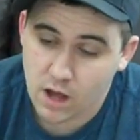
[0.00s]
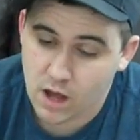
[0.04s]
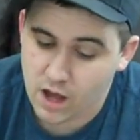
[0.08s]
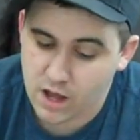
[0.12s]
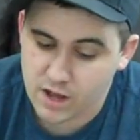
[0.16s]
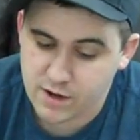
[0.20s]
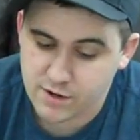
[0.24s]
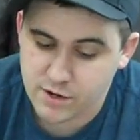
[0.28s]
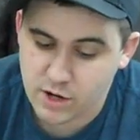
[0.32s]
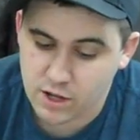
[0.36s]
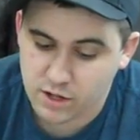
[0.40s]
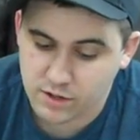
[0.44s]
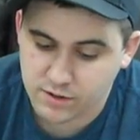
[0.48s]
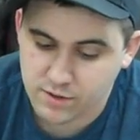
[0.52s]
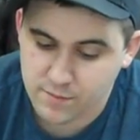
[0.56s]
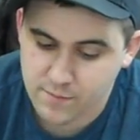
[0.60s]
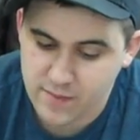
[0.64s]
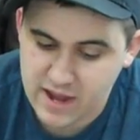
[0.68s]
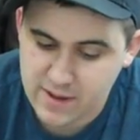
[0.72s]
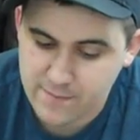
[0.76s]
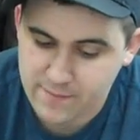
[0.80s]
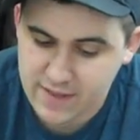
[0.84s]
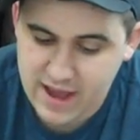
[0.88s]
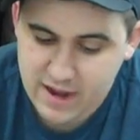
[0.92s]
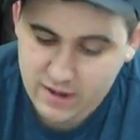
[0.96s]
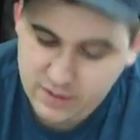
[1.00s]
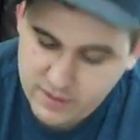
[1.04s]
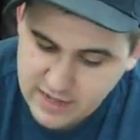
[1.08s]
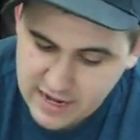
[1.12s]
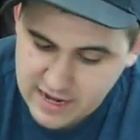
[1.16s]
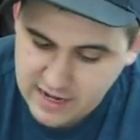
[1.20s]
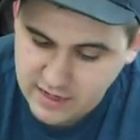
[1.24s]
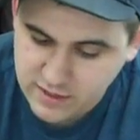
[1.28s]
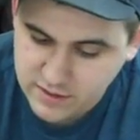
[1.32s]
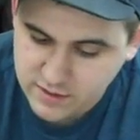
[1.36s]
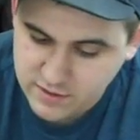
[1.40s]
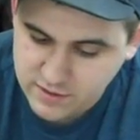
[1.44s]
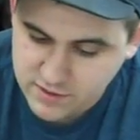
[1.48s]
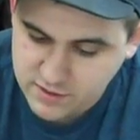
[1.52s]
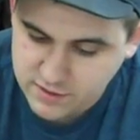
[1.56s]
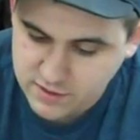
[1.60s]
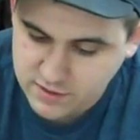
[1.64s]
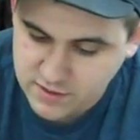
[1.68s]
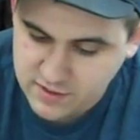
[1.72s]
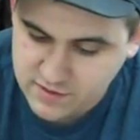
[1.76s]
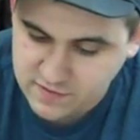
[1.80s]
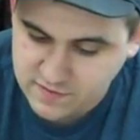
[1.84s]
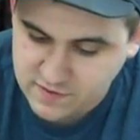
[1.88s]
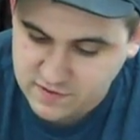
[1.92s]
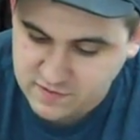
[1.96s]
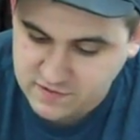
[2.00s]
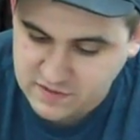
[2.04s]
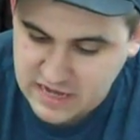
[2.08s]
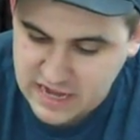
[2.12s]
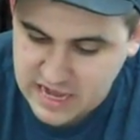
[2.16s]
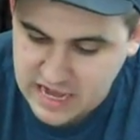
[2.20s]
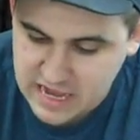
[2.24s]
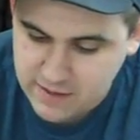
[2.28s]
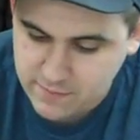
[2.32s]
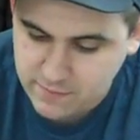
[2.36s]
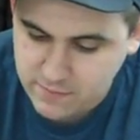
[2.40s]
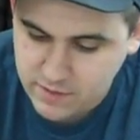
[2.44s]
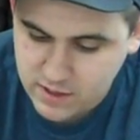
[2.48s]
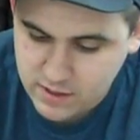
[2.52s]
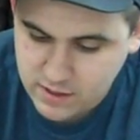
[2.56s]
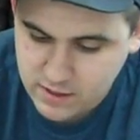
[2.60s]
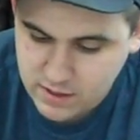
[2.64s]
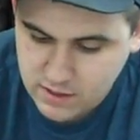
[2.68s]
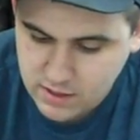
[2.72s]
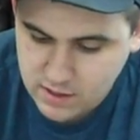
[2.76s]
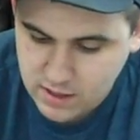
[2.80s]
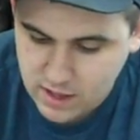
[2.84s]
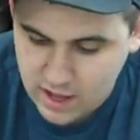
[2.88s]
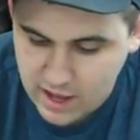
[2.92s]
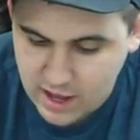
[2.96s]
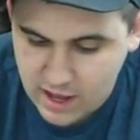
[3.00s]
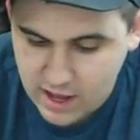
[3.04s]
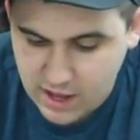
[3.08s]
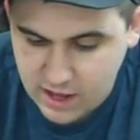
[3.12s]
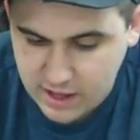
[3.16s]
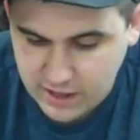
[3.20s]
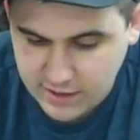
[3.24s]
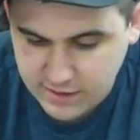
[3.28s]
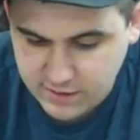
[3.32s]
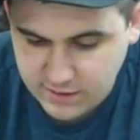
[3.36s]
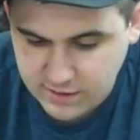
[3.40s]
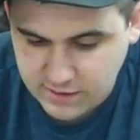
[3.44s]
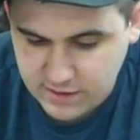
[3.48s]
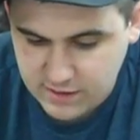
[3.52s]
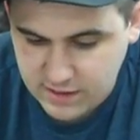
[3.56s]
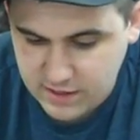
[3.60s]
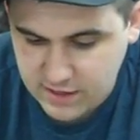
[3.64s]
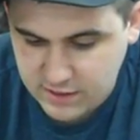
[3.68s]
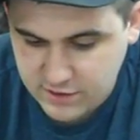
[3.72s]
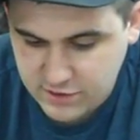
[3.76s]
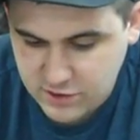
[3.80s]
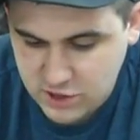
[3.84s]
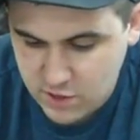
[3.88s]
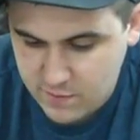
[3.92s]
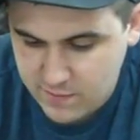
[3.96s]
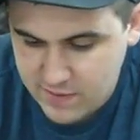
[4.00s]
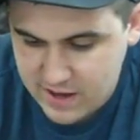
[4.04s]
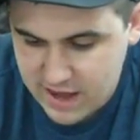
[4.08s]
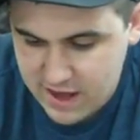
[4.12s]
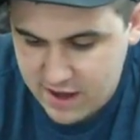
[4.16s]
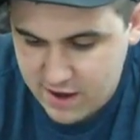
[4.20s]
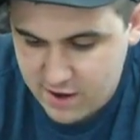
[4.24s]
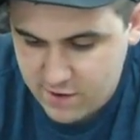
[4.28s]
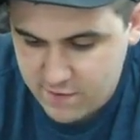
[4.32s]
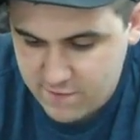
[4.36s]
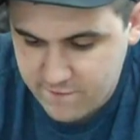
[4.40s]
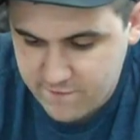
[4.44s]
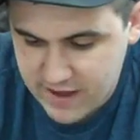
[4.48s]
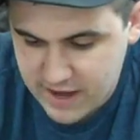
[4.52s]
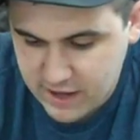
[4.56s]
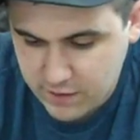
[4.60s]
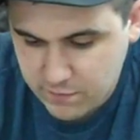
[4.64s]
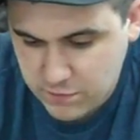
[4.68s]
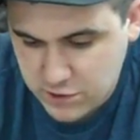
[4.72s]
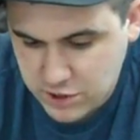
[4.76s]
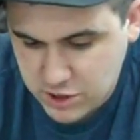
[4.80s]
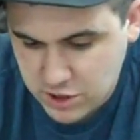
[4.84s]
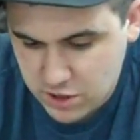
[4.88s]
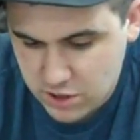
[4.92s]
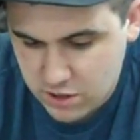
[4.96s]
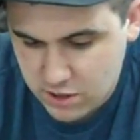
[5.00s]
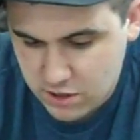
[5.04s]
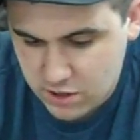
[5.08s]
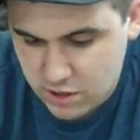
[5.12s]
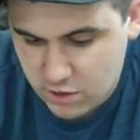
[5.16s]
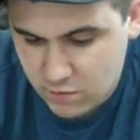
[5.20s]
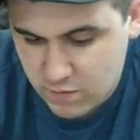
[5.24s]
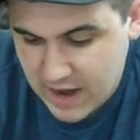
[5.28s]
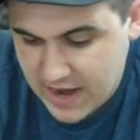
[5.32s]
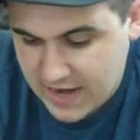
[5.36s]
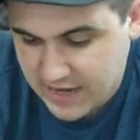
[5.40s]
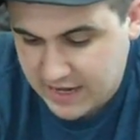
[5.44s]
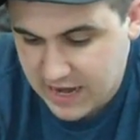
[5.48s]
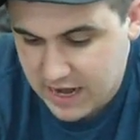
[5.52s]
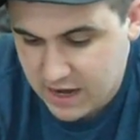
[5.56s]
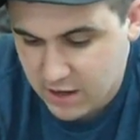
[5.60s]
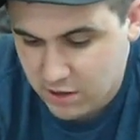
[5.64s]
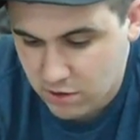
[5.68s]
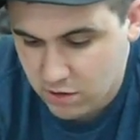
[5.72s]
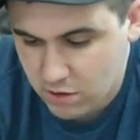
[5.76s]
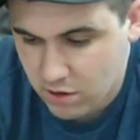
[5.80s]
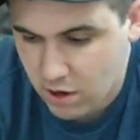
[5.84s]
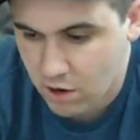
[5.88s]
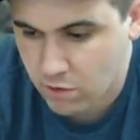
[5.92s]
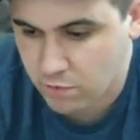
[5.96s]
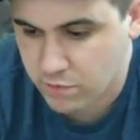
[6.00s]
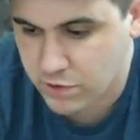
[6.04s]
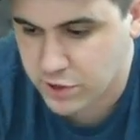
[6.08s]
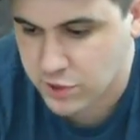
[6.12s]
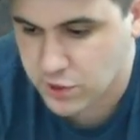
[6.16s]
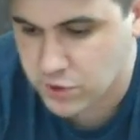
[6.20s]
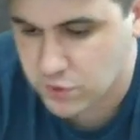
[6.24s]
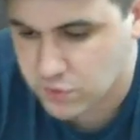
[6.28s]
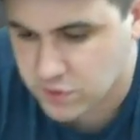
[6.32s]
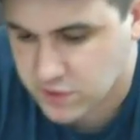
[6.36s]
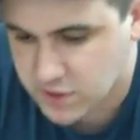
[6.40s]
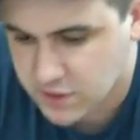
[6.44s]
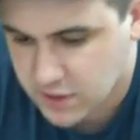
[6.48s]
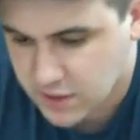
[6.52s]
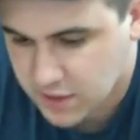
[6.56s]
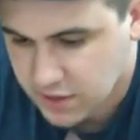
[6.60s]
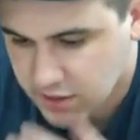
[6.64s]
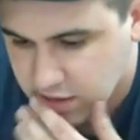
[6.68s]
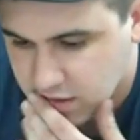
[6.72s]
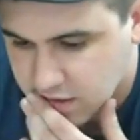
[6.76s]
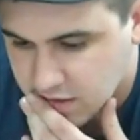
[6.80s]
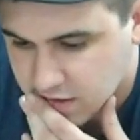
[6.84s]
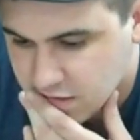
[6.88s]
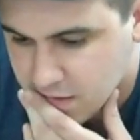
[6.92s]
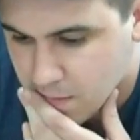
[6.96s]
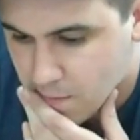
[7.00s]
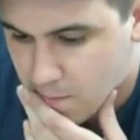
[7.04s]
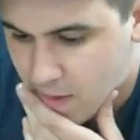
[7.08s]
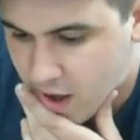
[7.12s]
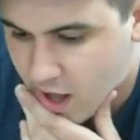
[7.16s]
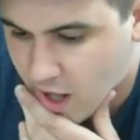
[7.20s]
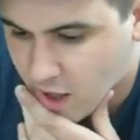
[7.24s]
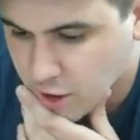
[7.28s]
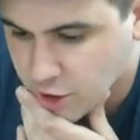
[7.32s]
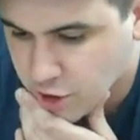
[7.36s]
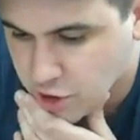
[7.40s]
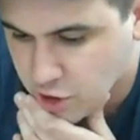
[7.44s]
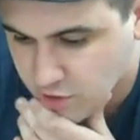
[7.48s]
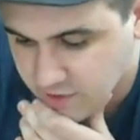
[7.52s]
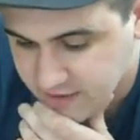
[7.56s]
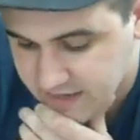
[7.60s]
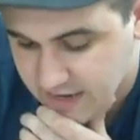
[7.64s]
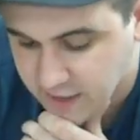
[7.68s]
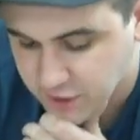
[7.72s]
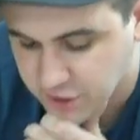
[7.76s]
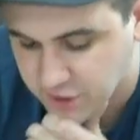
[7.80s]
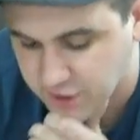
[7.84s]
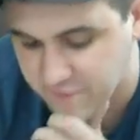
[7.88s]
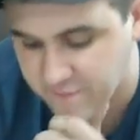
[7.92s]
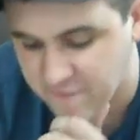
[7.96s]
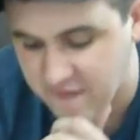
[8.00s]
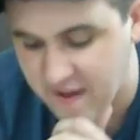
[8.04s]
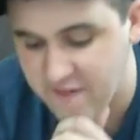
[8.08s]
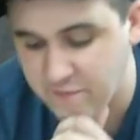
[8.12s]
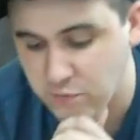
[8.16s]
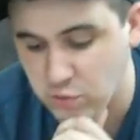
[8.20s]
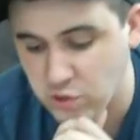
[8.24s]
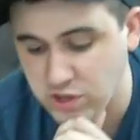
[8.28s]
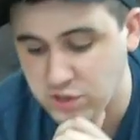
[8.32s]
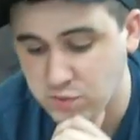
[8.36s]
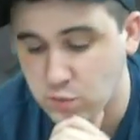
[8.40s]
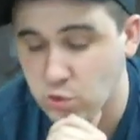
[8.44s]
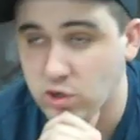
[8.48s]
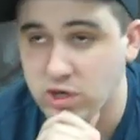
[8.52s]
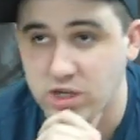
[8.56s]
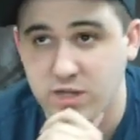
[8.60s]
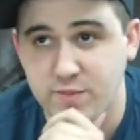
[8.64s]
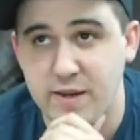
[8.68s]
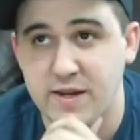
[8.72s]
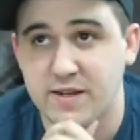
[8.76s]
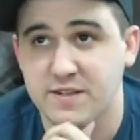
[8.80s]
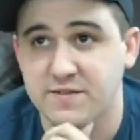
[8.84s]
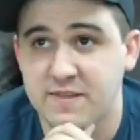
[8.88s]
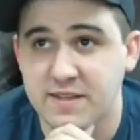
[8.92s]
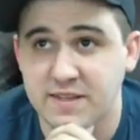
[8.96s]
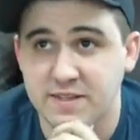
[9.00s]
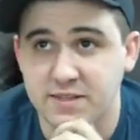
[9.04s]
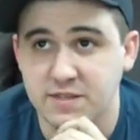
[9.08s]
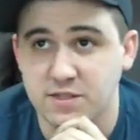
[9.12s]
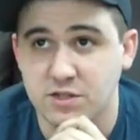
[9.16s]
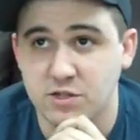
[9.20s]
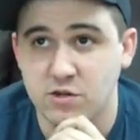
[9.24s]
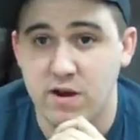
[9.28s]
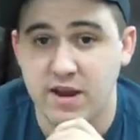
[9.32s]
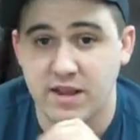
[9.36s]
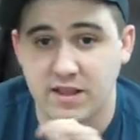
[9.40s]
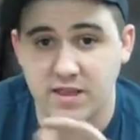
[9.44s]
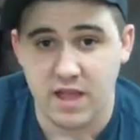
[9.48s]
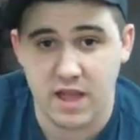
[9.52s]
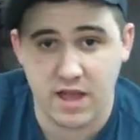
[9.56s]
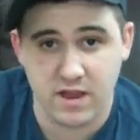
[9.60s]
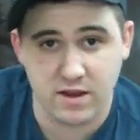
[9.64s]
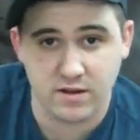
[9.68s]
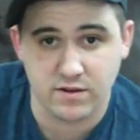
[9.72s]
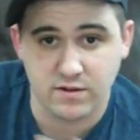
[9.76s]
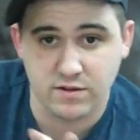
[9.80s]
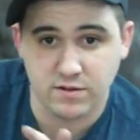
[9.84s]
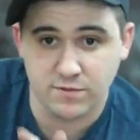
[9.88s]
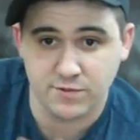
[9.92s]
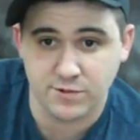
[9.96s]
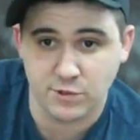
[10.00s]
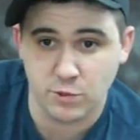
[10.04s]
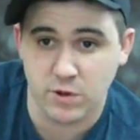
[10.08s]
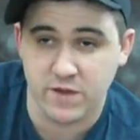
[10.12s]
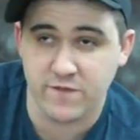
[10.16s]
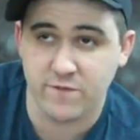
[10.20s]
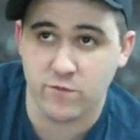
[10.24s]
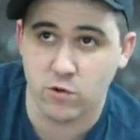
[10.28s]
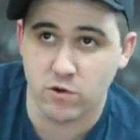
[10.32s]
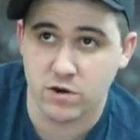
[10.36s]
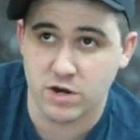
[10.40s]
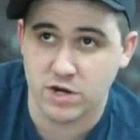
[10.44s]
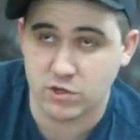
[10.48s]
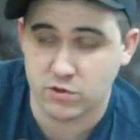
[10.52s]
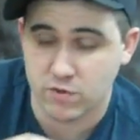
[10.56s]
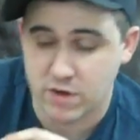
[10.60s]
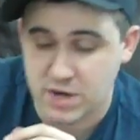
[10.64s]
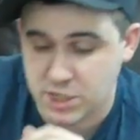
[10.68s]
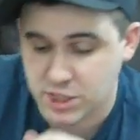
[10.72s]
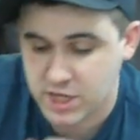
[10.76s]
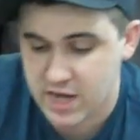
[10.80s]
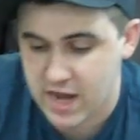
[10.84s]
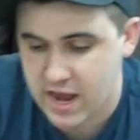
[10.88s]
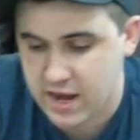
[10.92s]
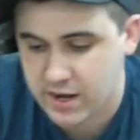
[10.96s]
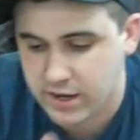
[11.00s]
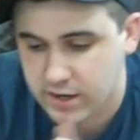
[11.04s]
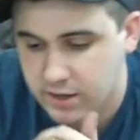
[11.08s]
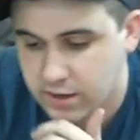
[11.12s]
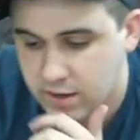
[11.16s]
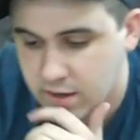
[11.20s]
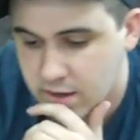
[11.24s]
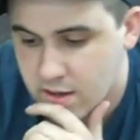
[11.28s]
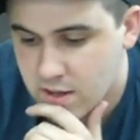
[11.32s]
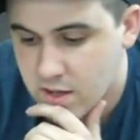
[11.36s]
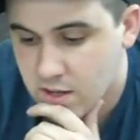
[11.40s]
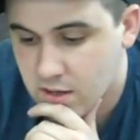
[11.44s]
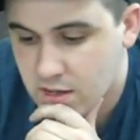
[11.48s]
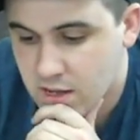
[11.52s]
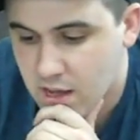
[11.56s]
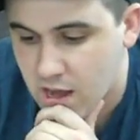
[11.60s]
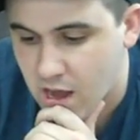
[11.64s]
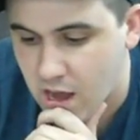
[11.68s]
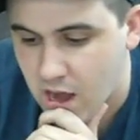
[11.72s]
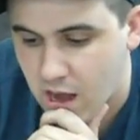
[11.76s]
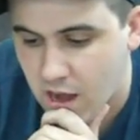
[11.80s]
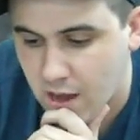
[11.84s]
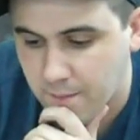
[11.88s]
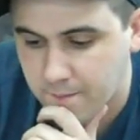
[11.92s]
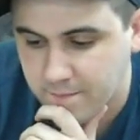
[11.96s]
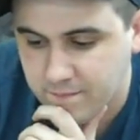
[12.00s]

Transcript: Uh, no, the main battle tank is is the same. Uh, the Exterminator, Vanquisher, Eradicator are reduced. The Demolisher is actually five points more expensive. That's a Strength 10, mm-hmm. 24 inch range cannon. Right.